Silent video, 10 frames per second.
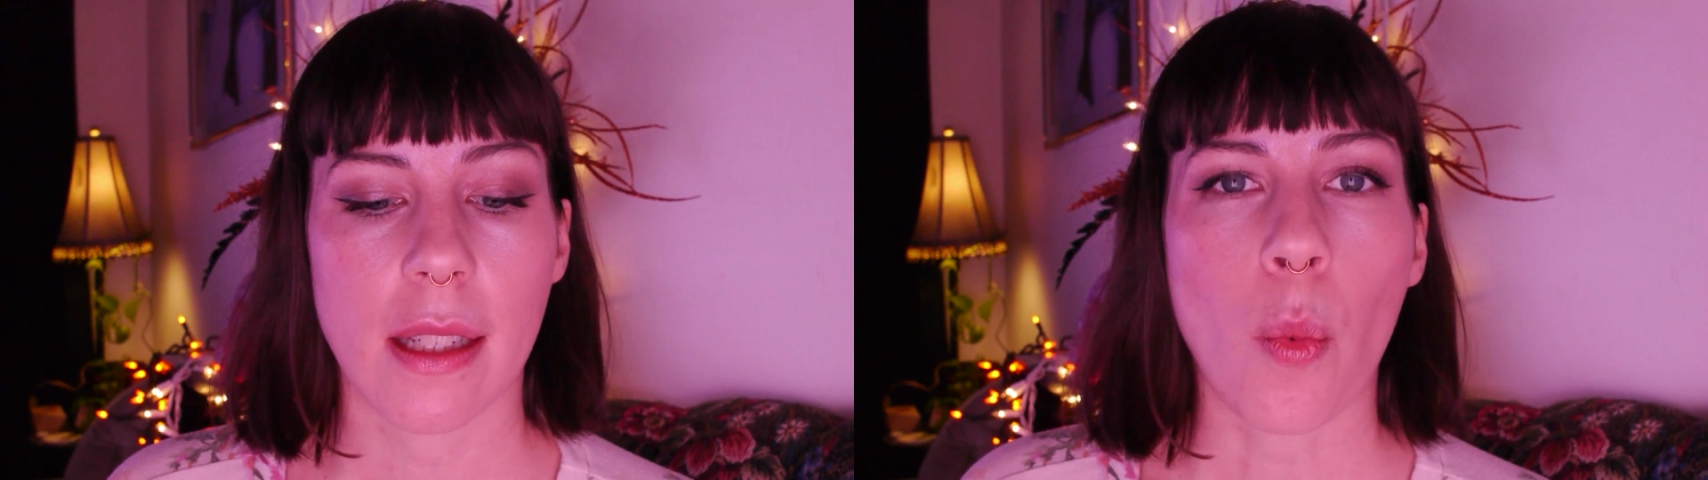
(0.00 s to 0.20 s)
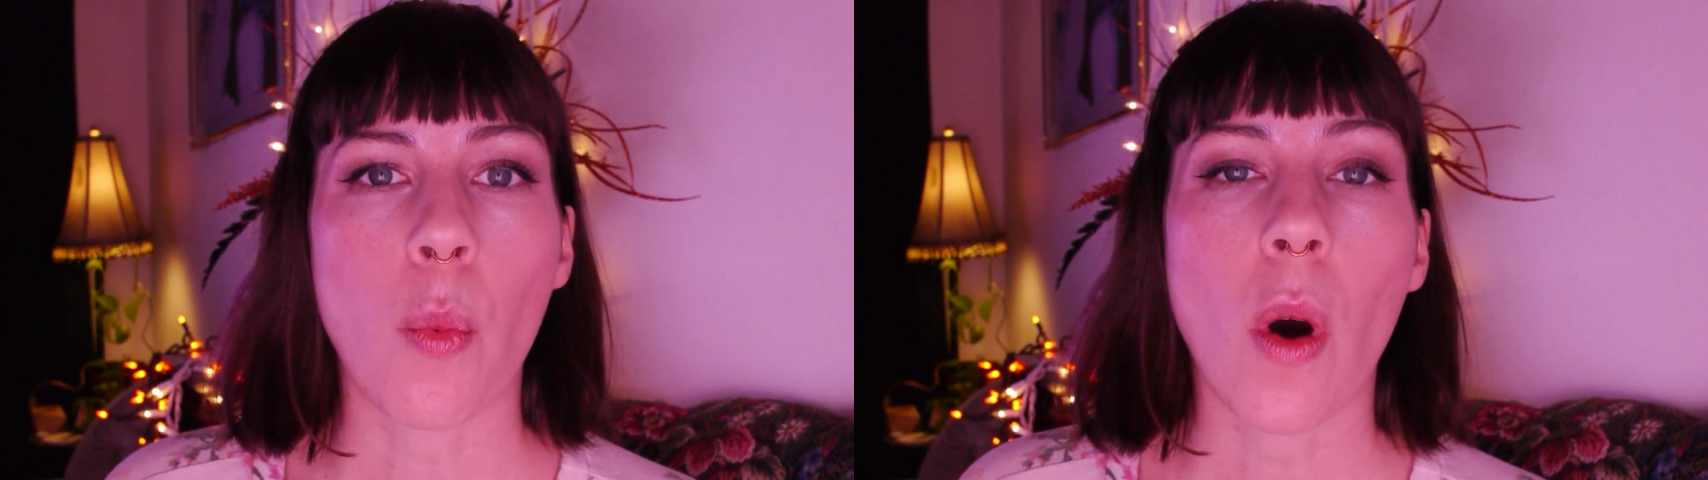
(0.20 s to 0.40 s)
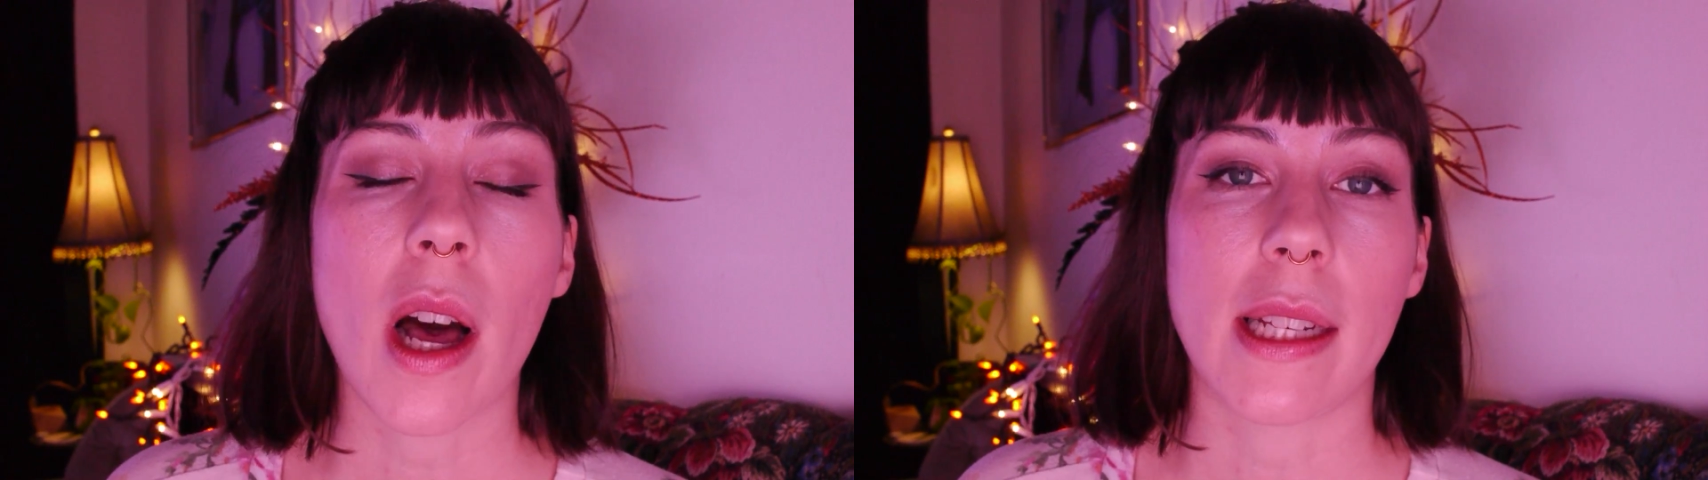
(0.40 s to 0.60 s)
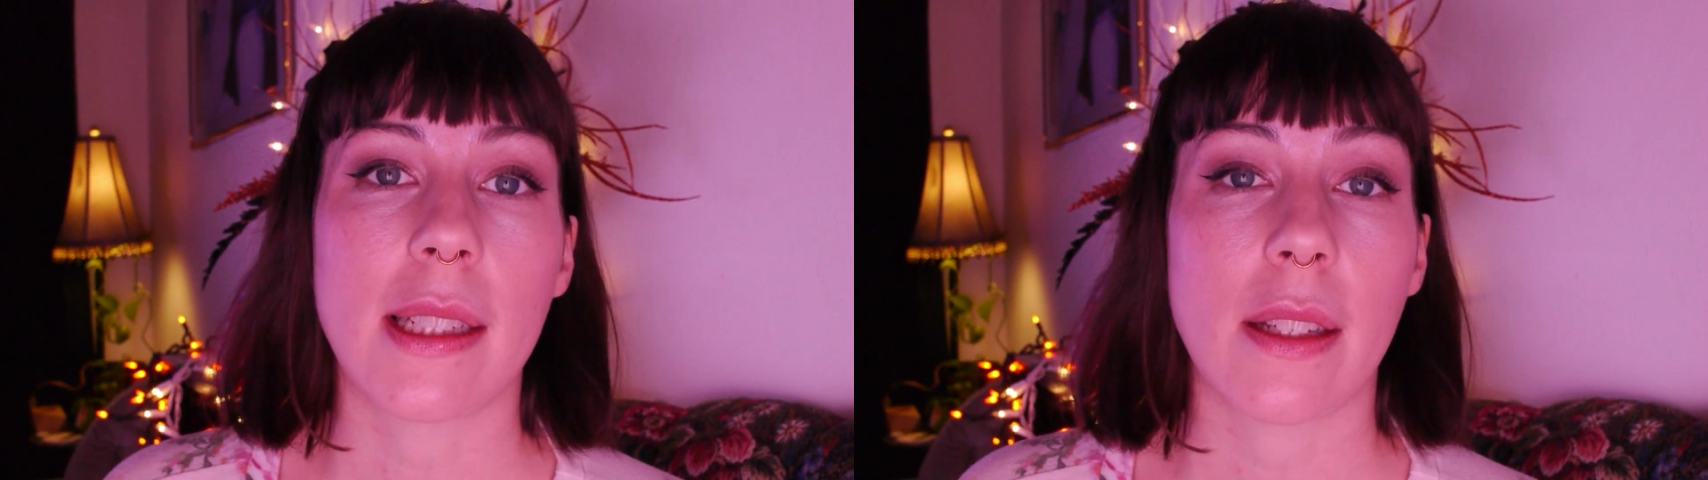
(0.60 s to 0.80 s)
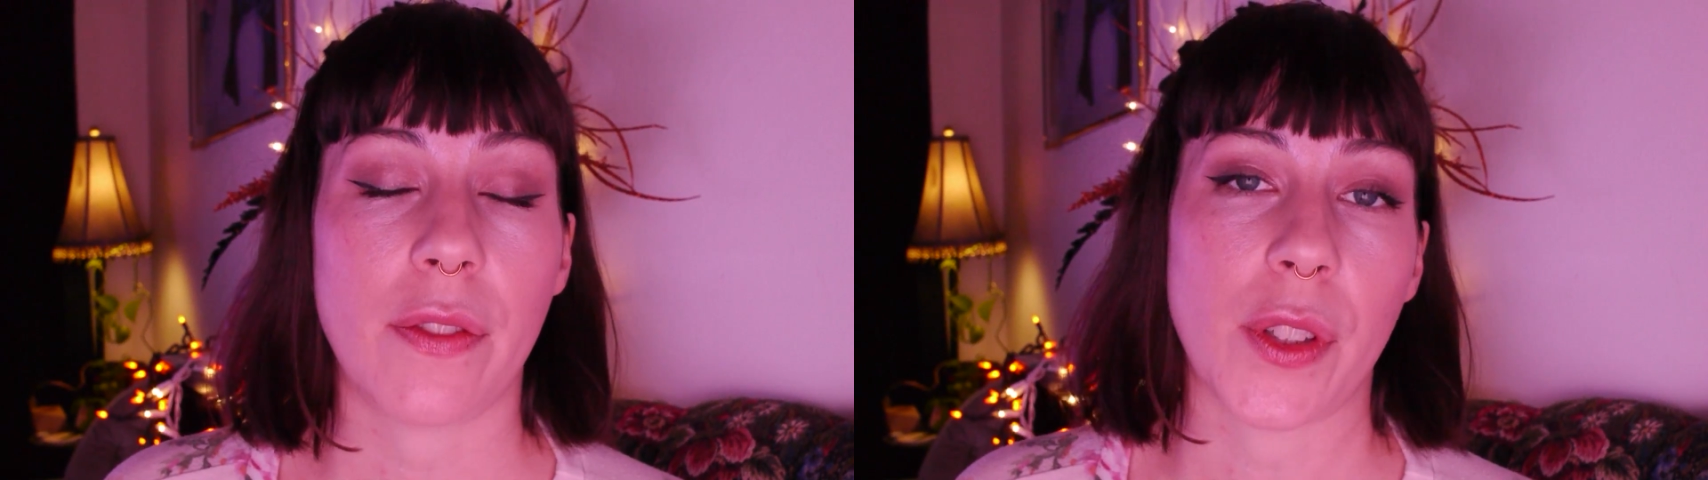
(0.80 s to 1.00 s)

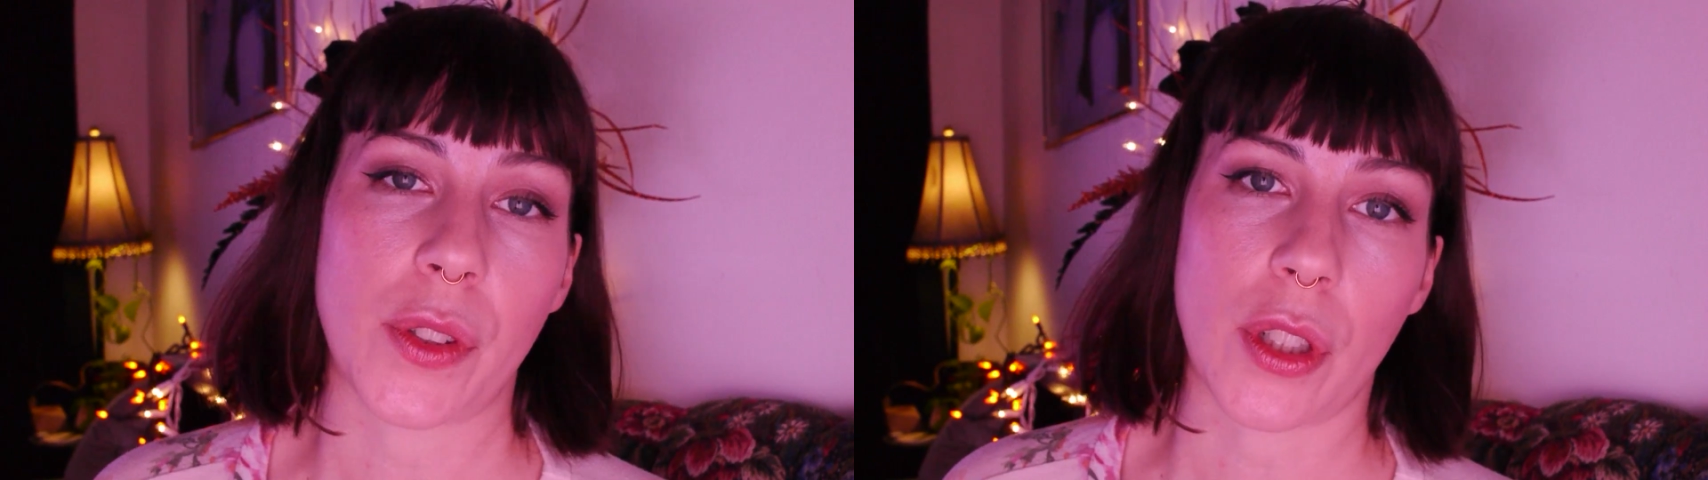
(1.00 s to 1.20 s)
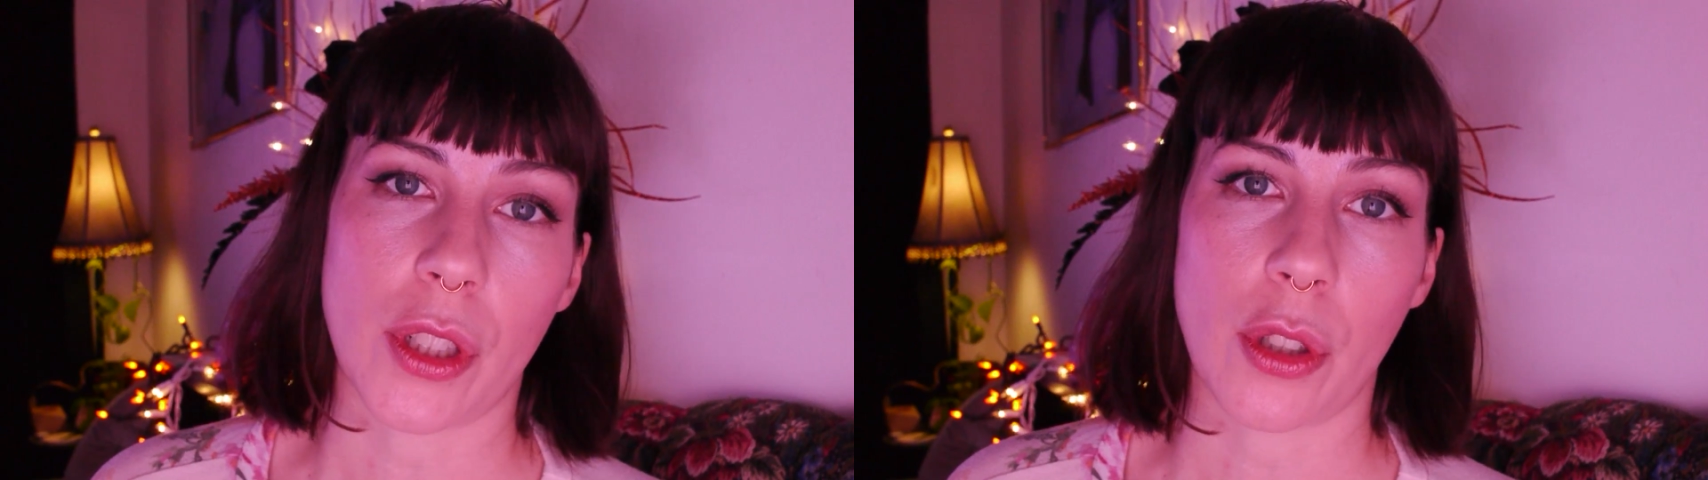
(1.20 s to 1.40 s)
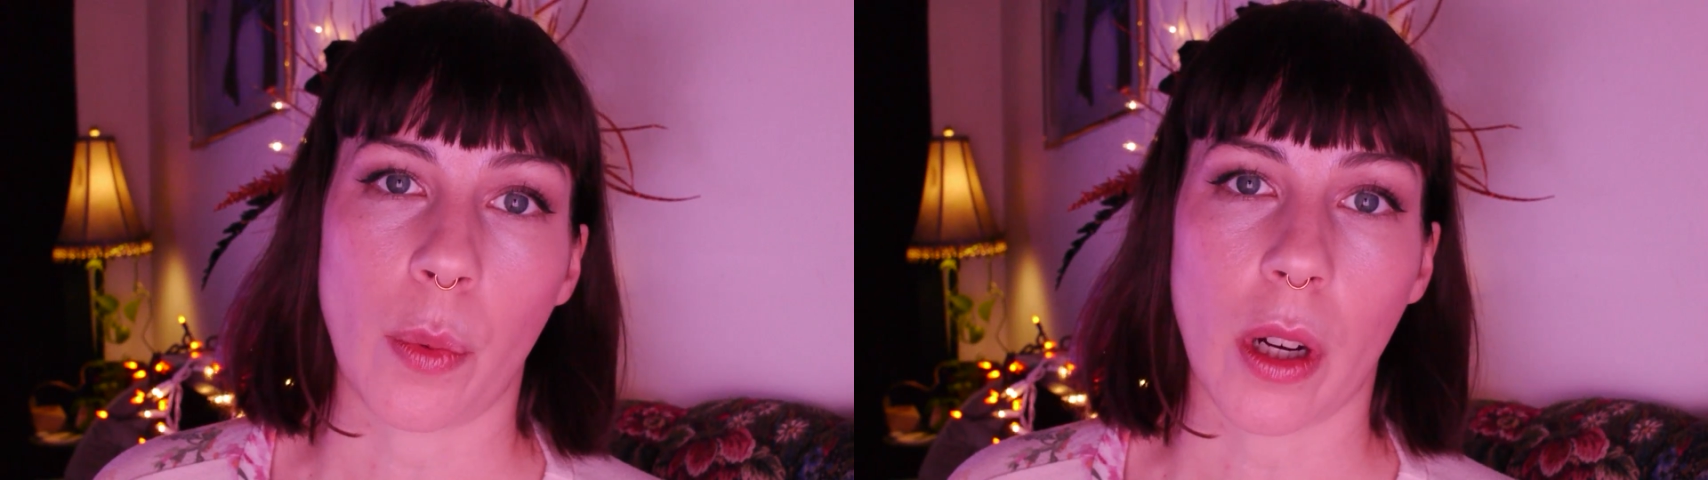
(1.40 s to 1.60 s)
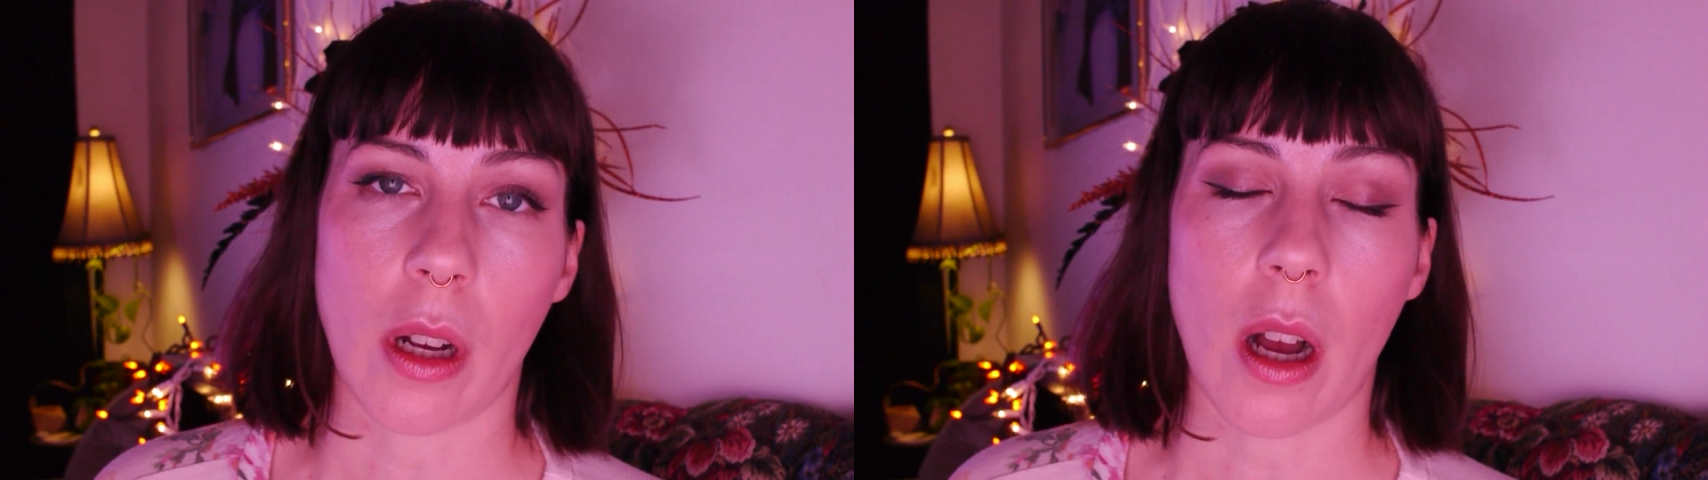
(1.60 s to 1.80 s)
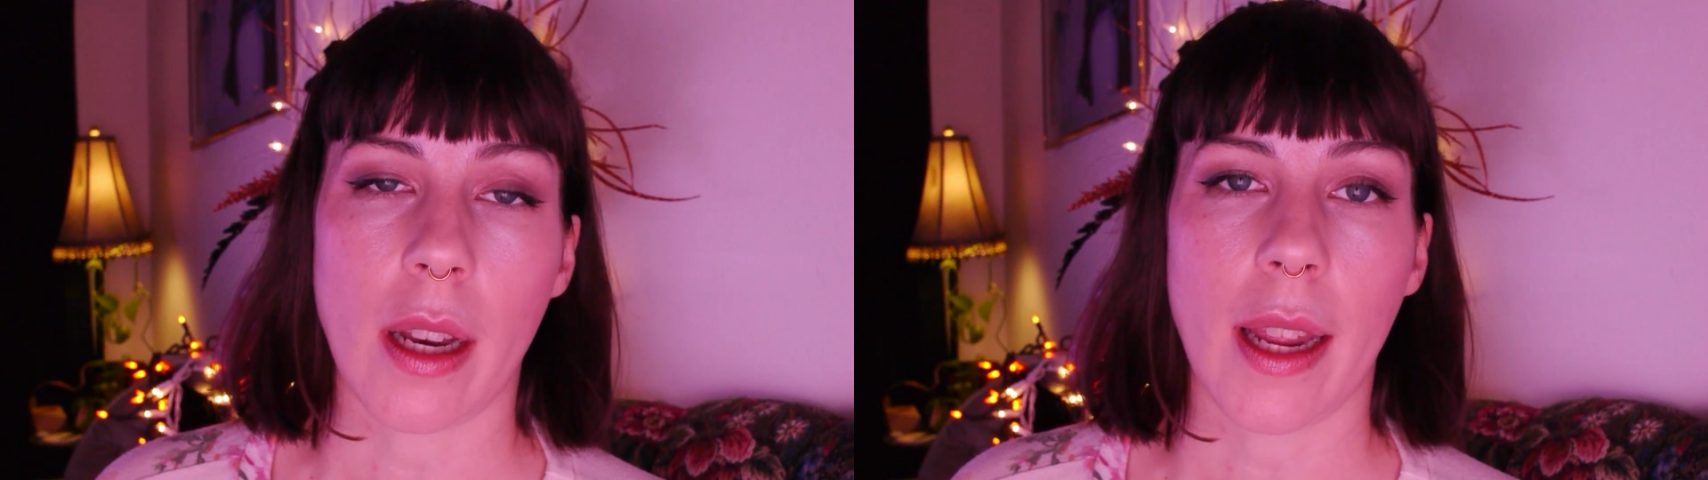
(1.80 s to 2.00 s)
what feels good to work
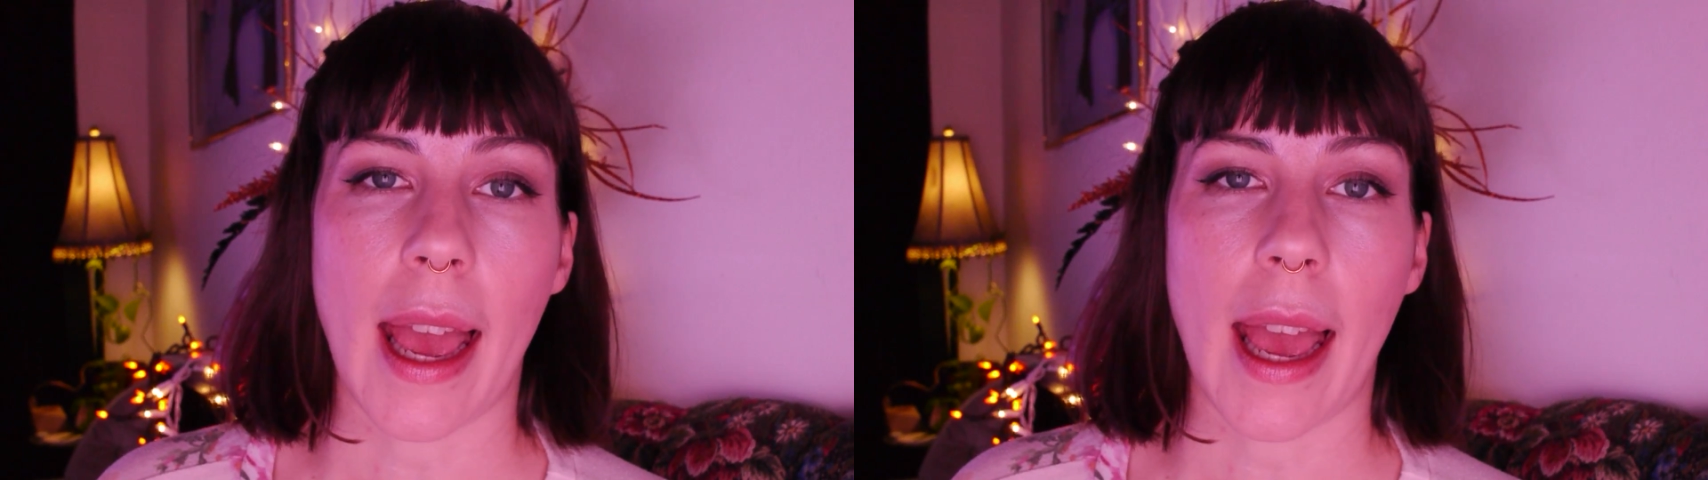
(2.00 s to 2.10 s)
on